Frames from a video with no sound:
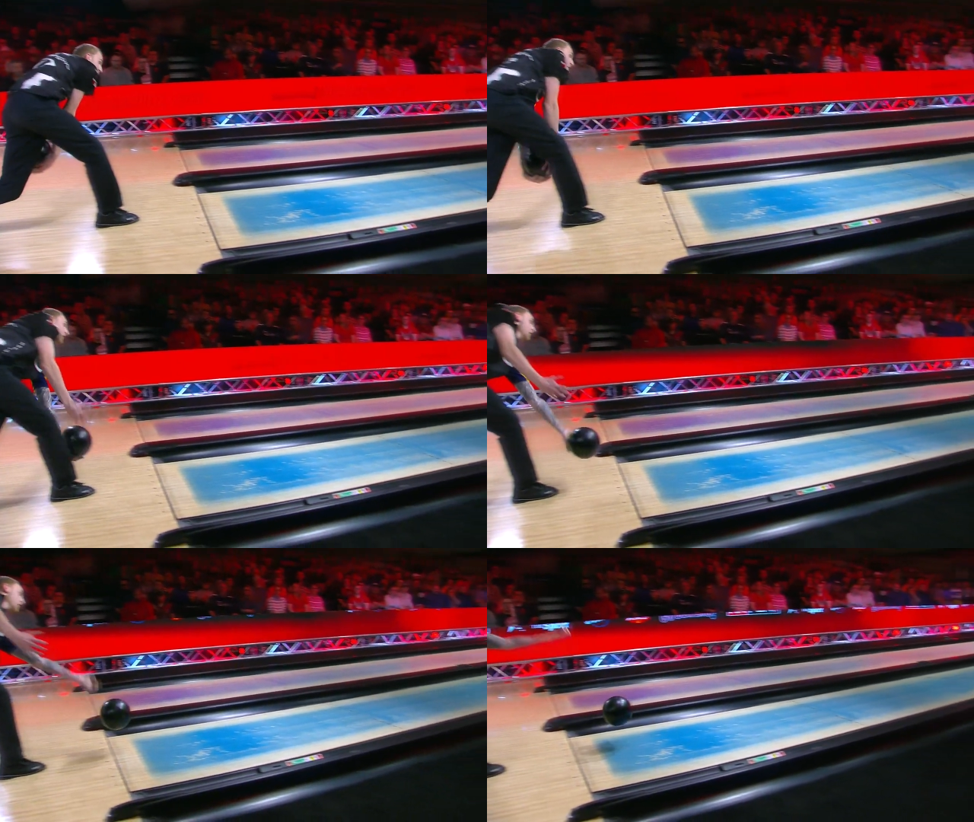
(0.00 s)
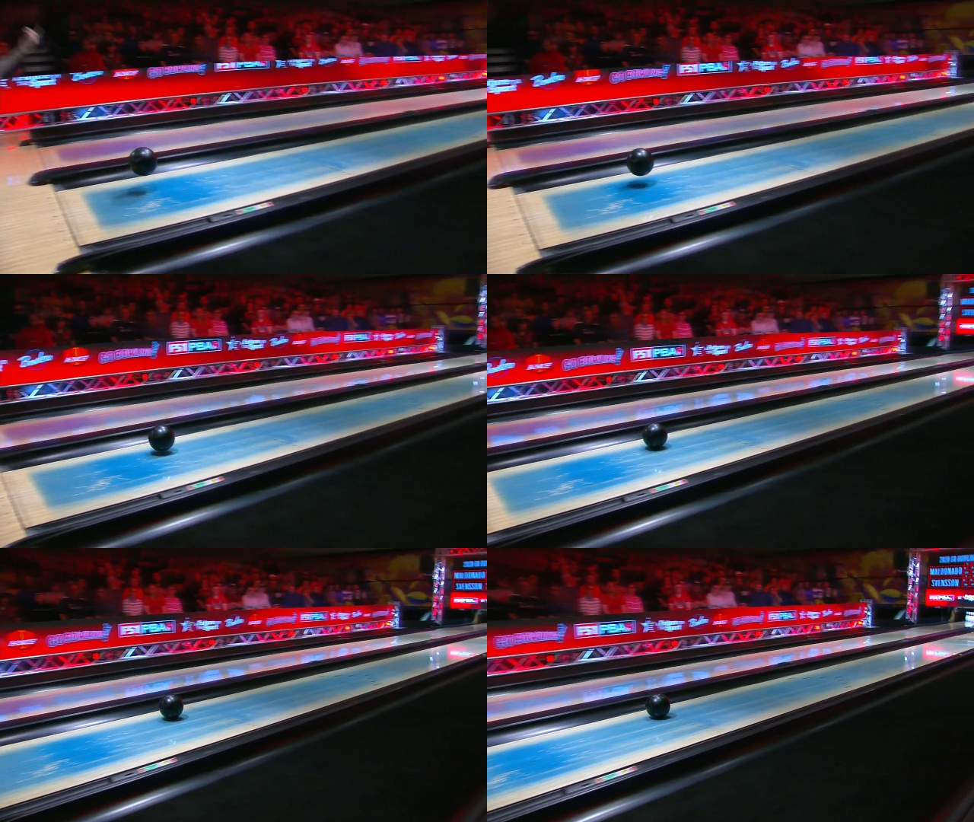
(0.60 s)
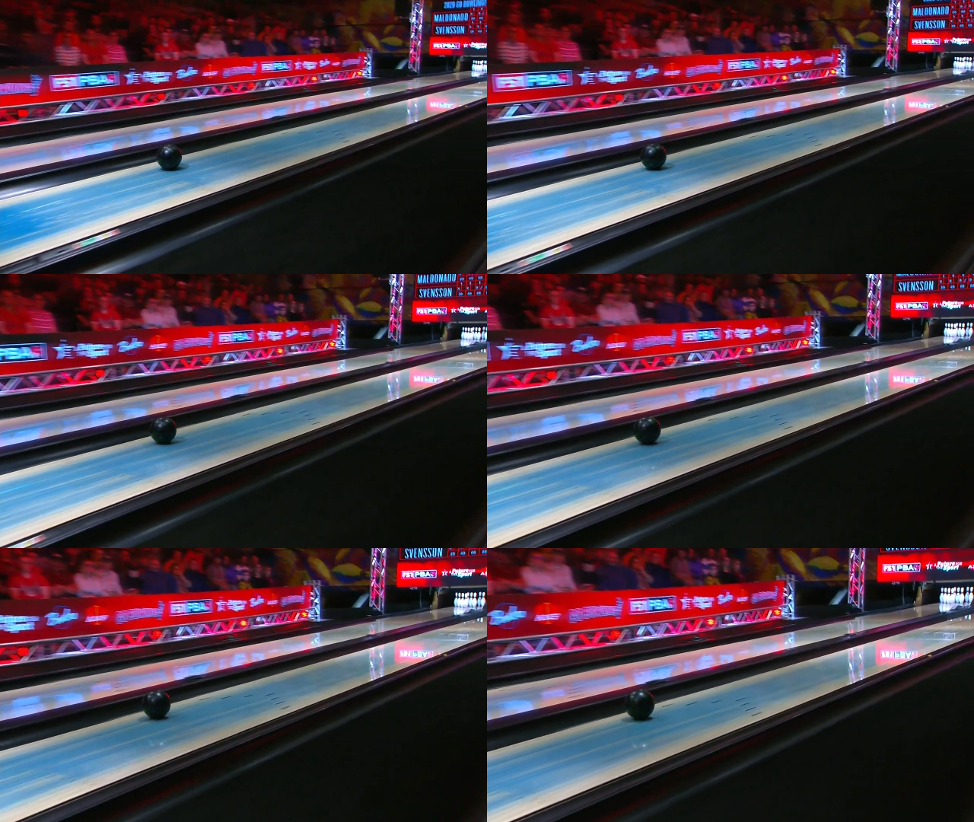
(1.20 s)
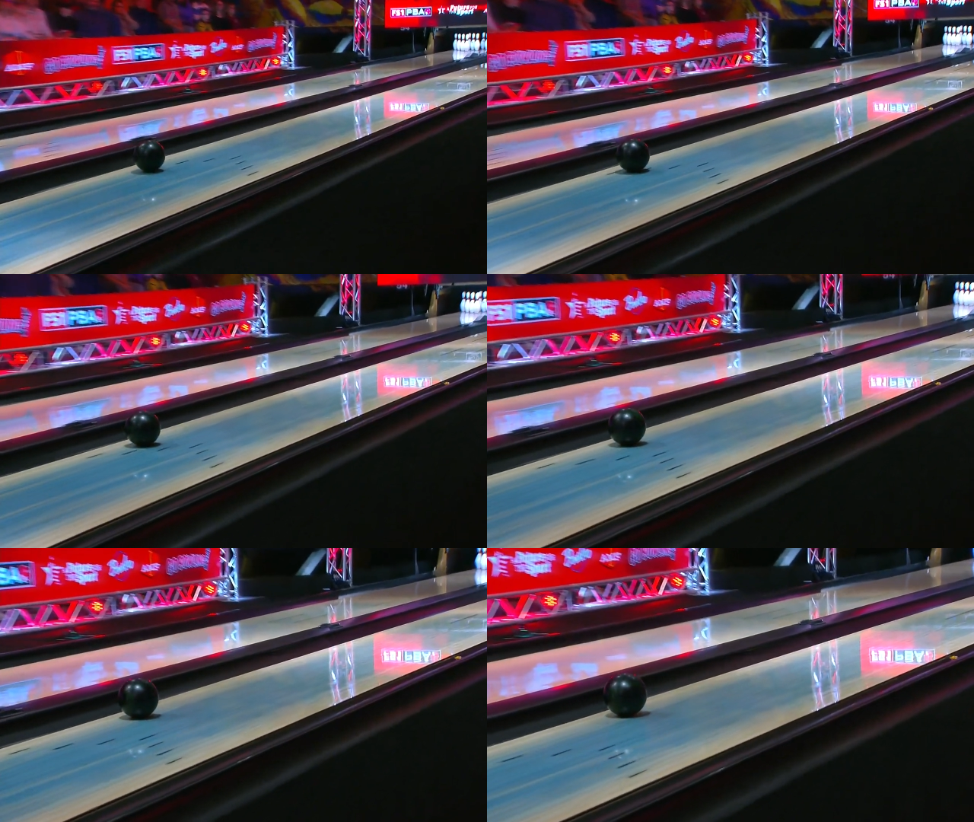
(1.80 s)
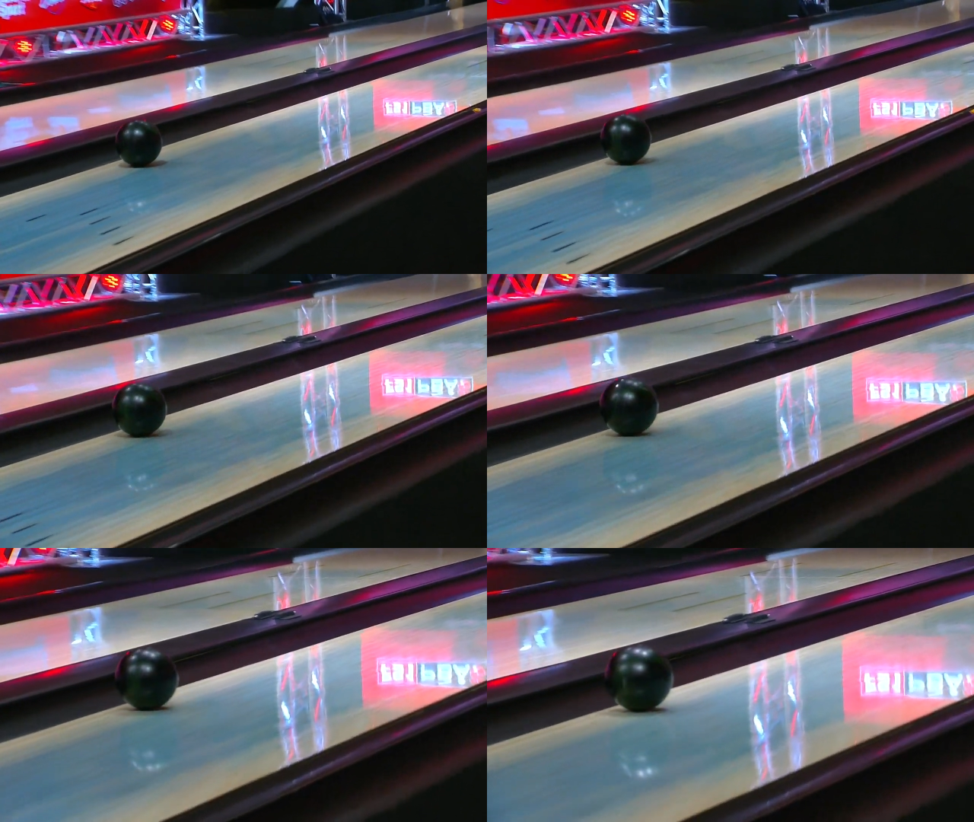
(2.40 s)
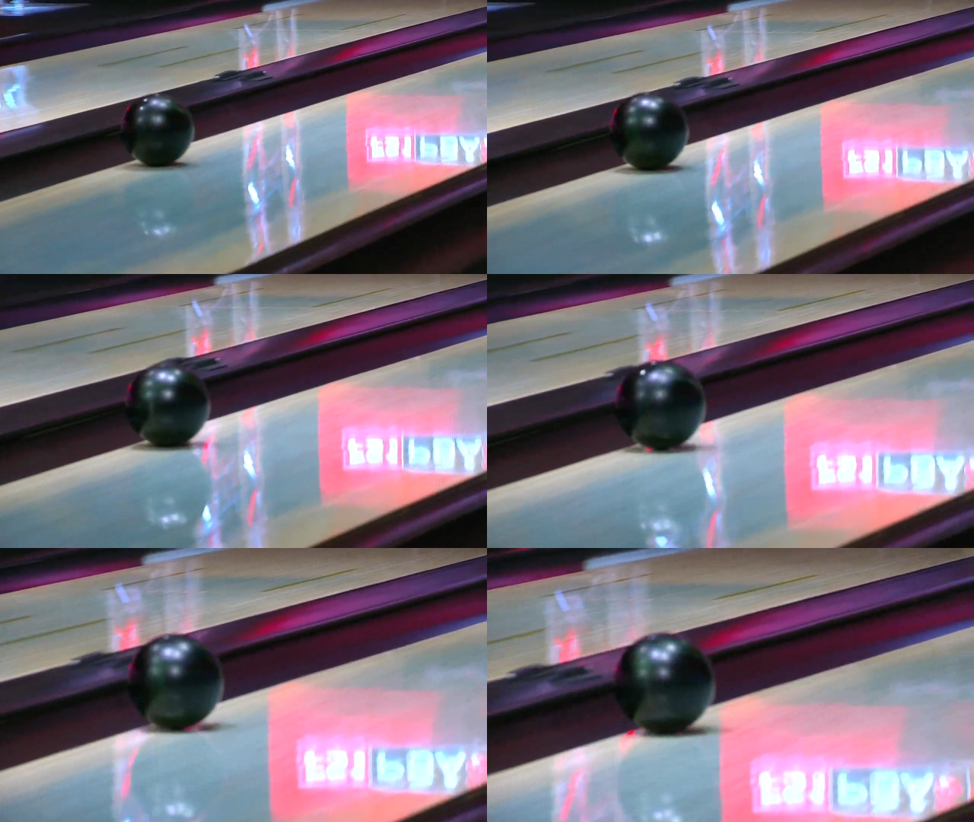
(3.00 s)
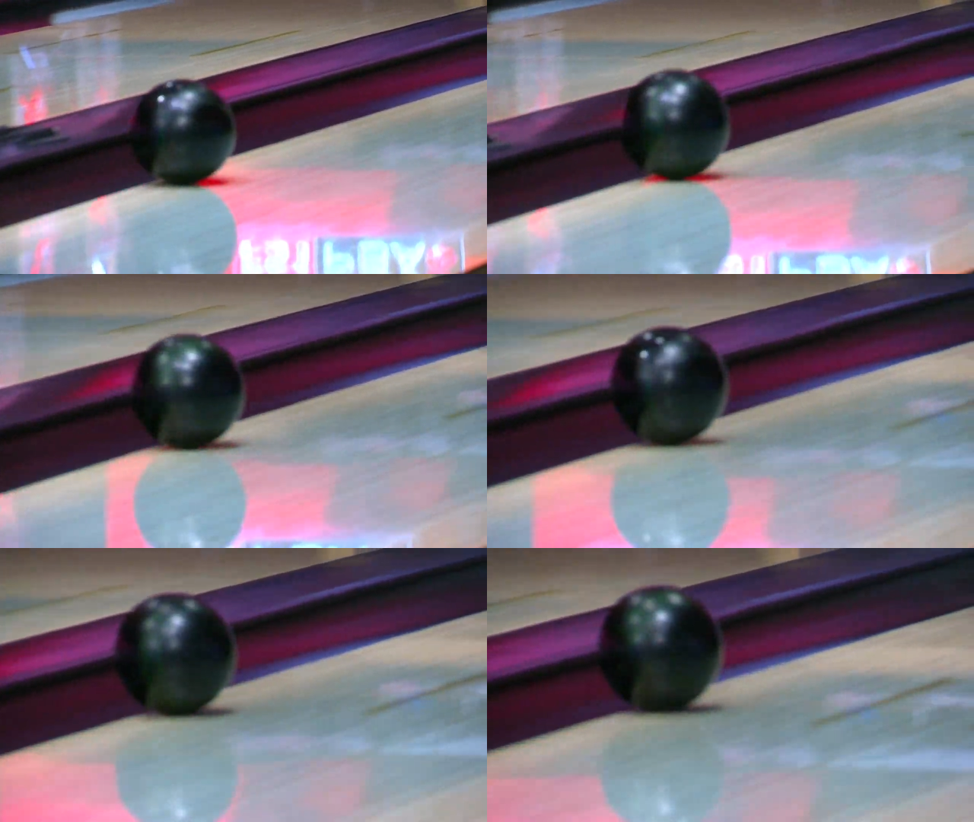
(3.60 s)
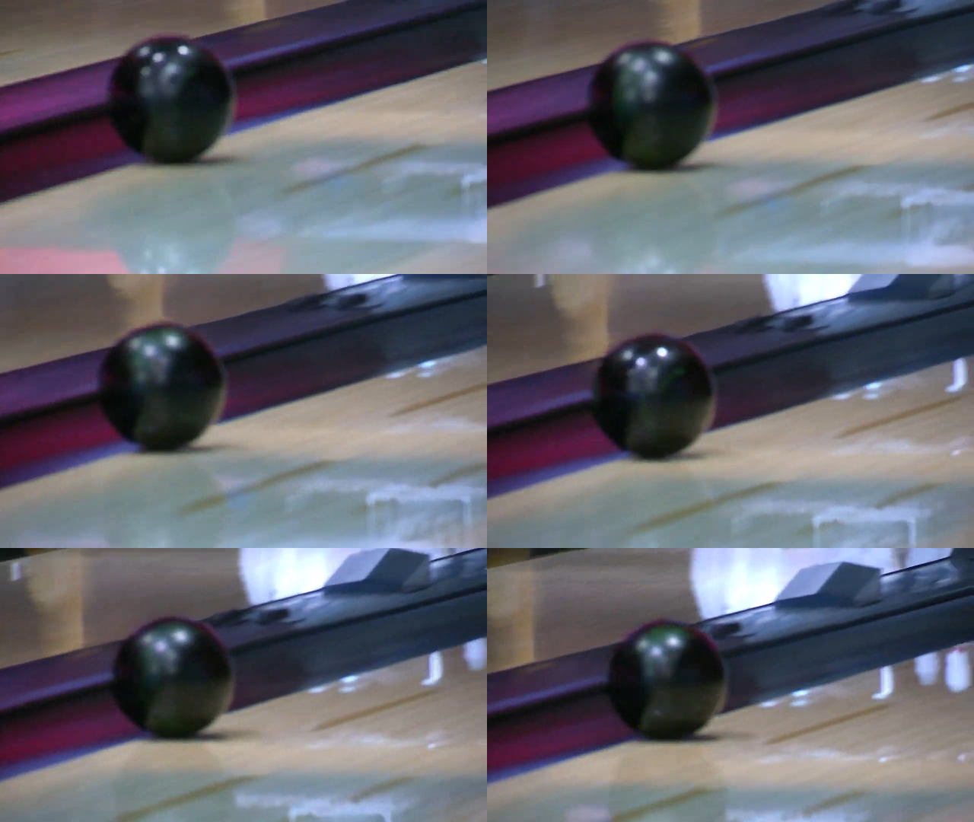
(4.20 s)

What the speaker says: [unreadable: no face in view]